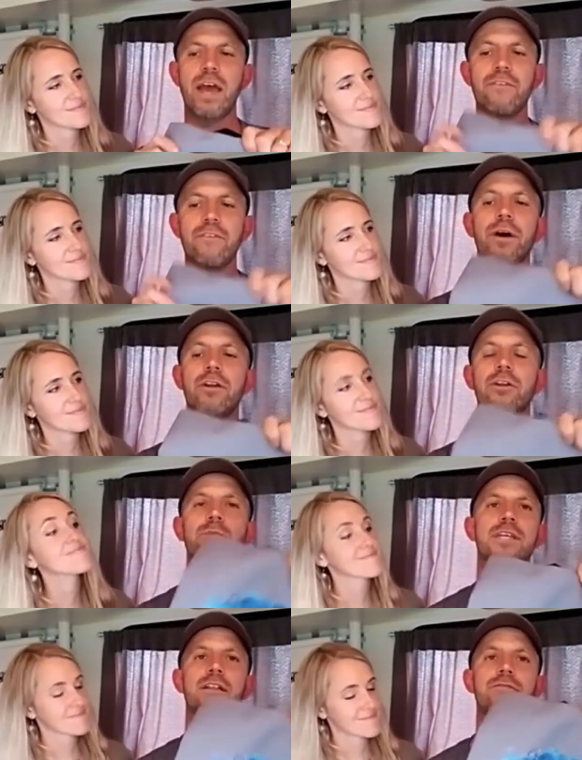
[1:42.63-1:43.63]
Speaker 1: every bundle
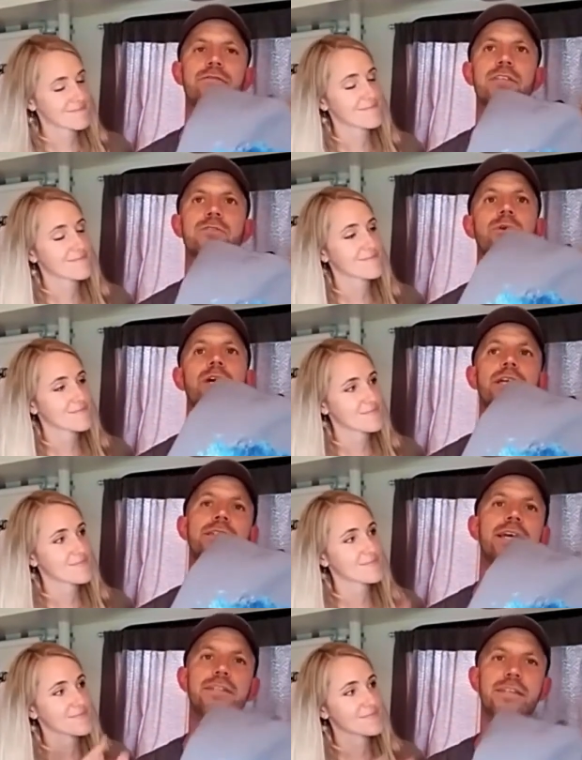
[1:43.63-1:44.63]
we sell of this, we're going to
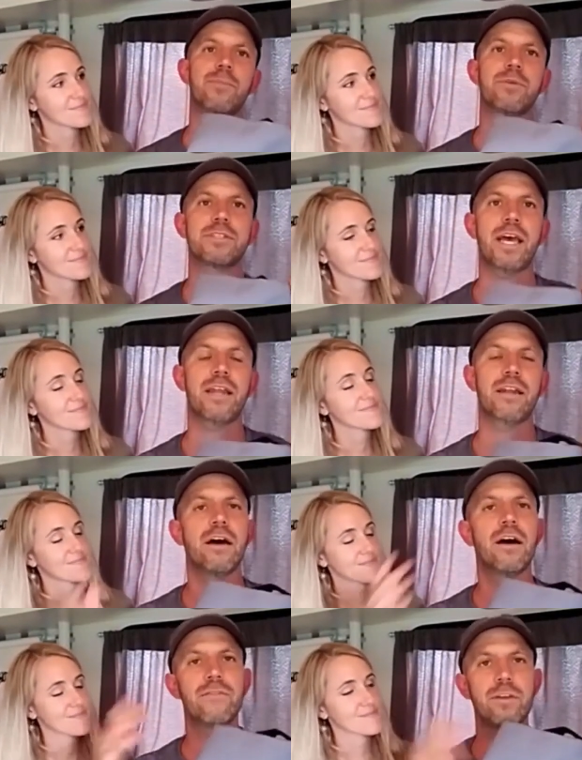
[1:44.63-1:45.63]
take 10%
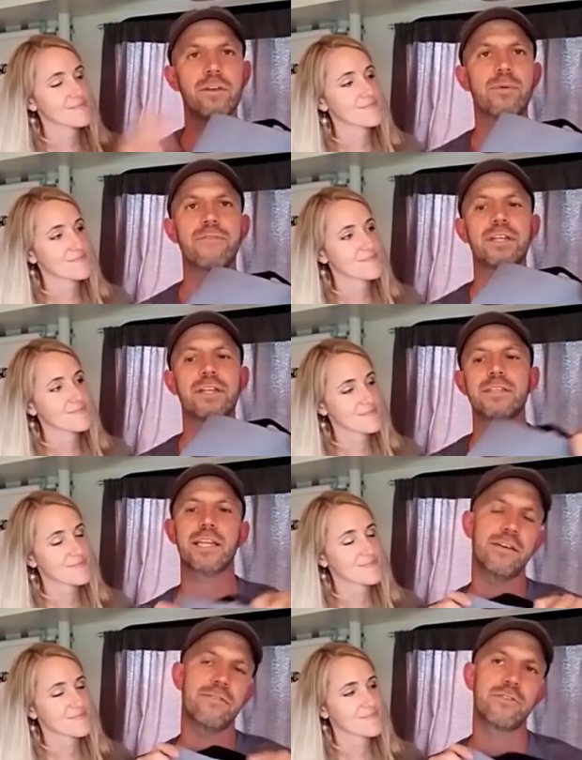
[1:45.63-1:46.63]
of the profits
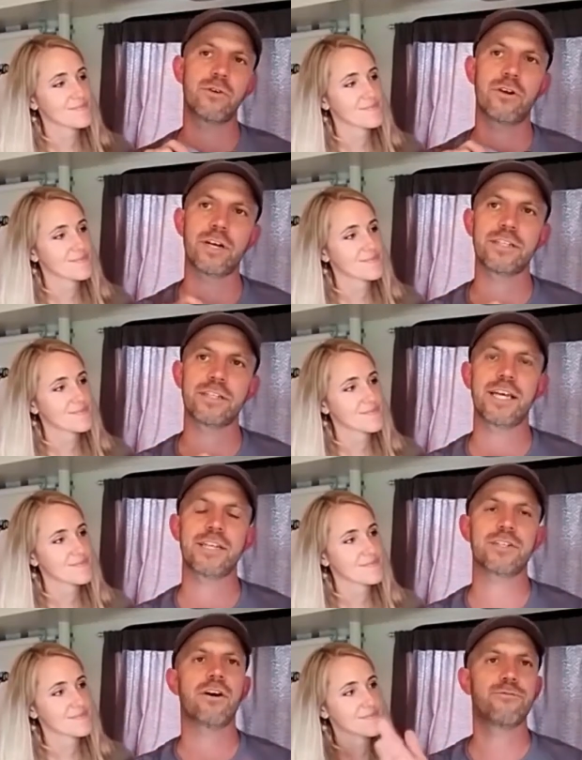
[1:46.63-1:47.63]
and give to an
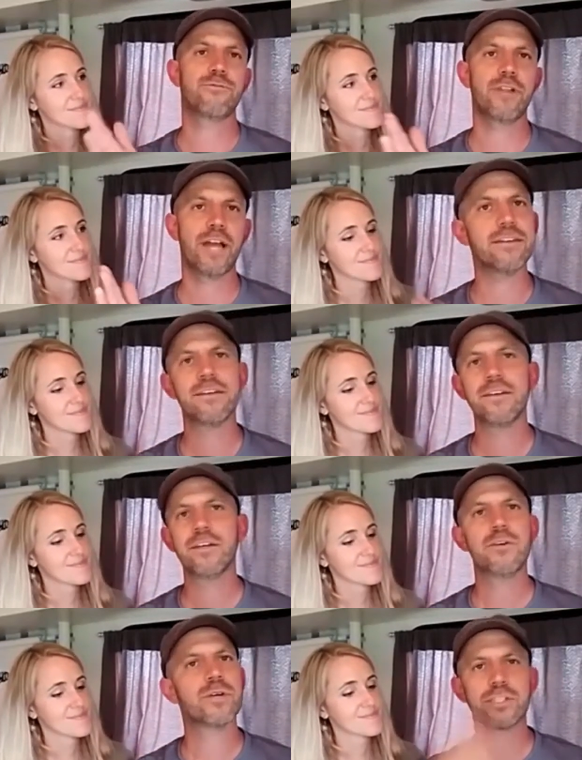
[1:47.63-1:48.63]
organization called Flight,
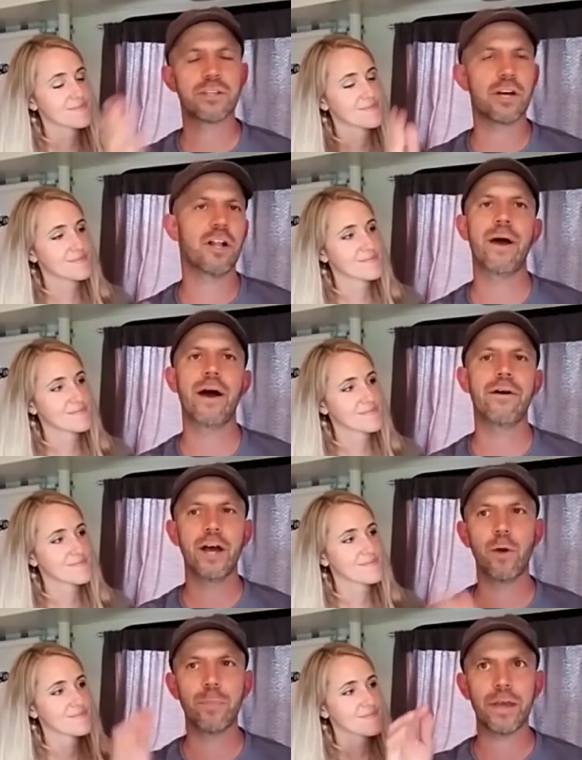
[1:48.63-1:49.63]
which is all about
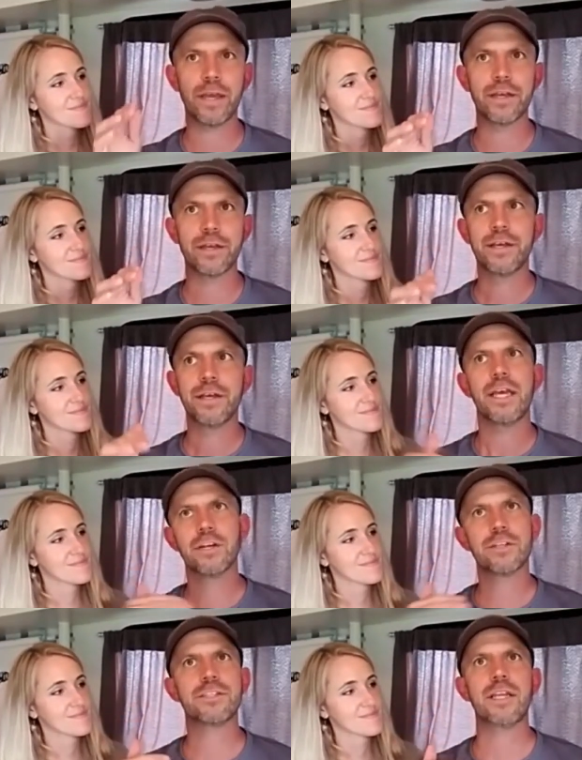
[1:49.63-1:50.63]
helping inner
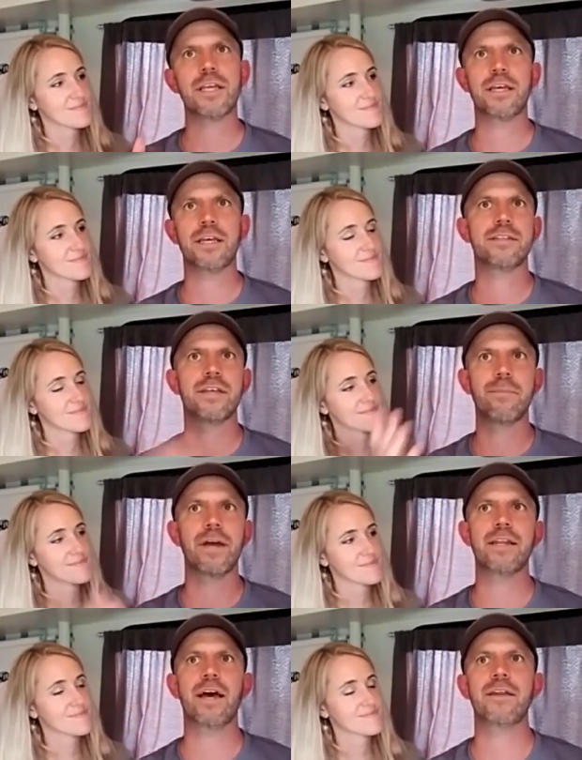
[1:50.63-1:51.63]
city kids that
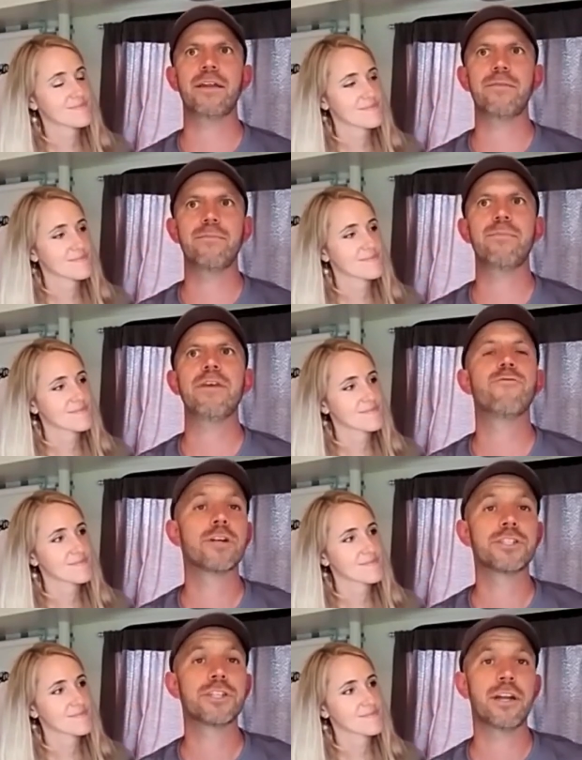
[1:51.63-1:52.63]
might not be
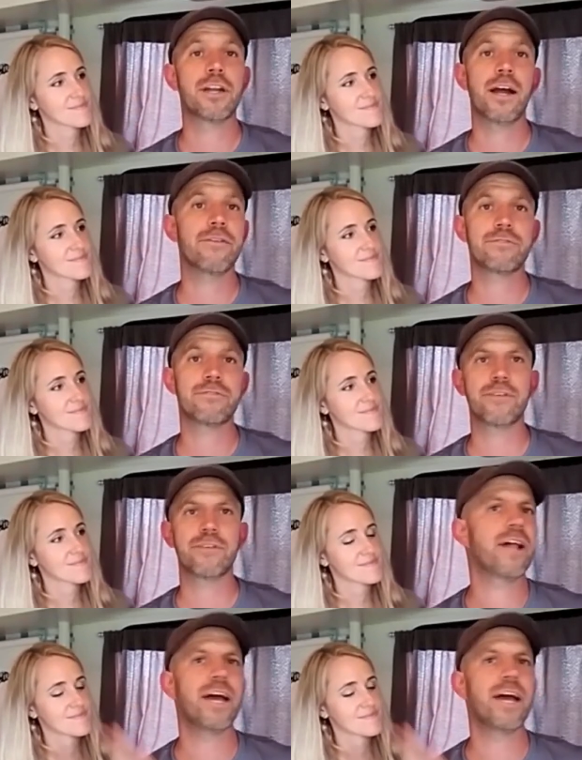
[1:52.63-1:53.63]
fortunate enough to
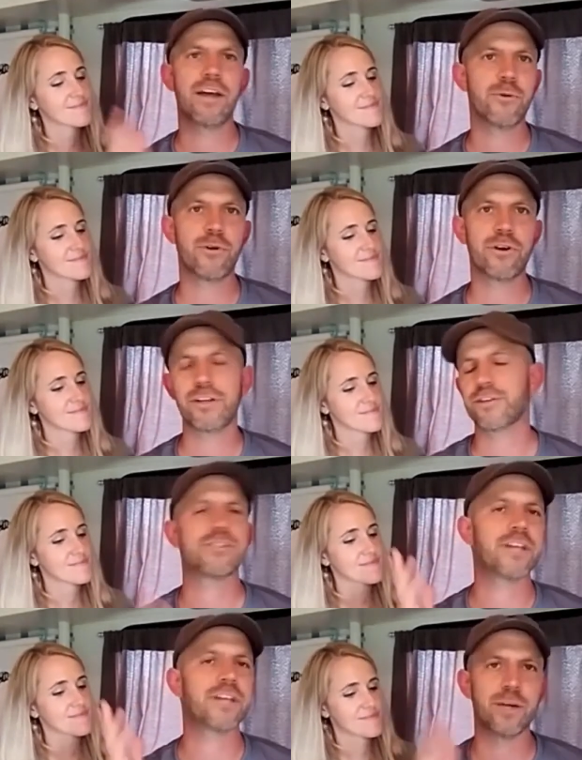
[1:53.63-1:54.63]
fly around the world or
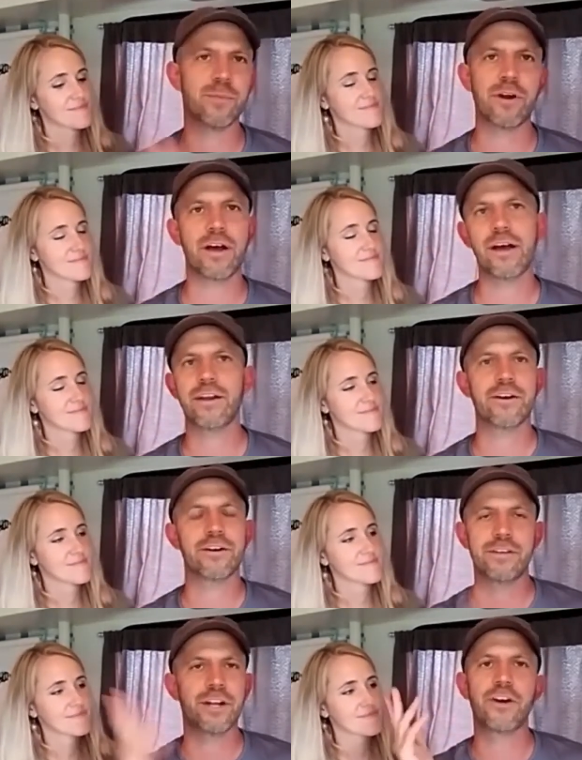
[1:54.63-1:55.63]
study abroad or
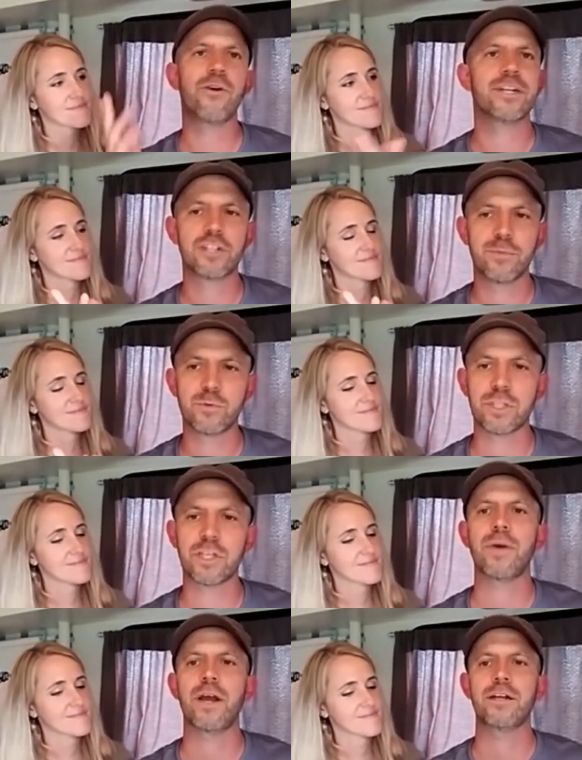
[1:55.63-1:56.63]
you know go on trips with their
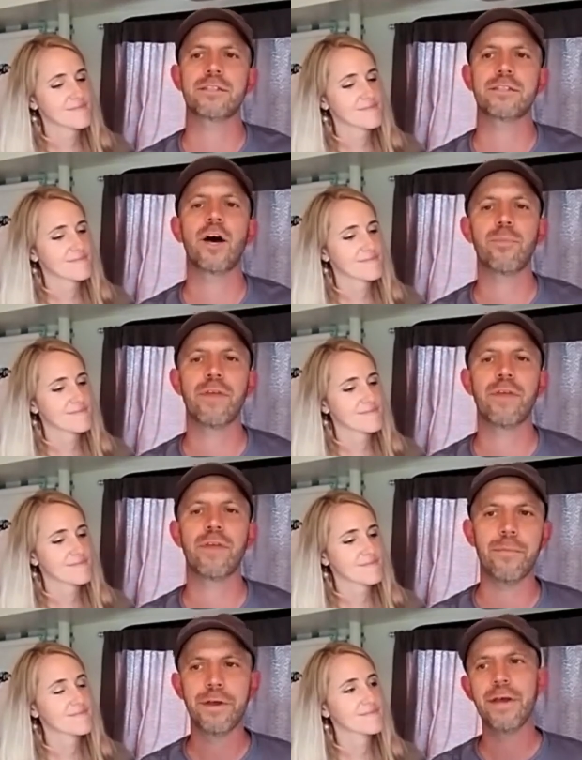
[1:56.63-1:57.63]
parents to help
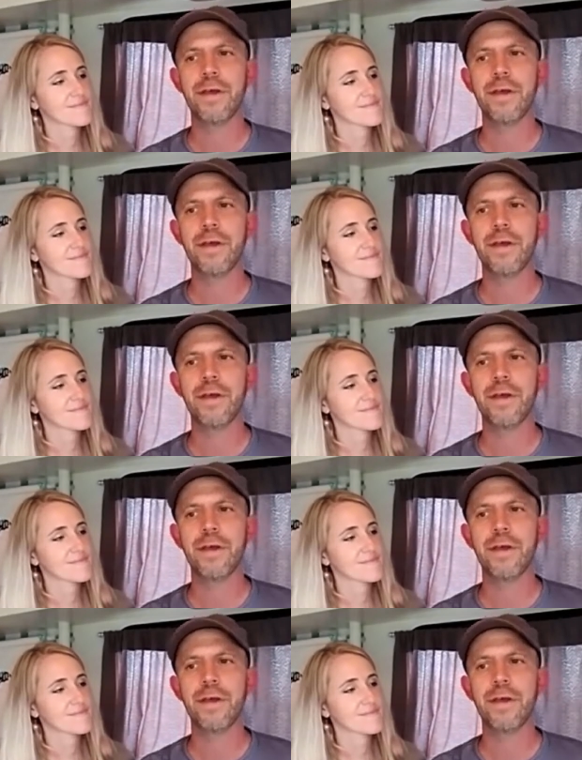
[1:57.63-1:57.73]
them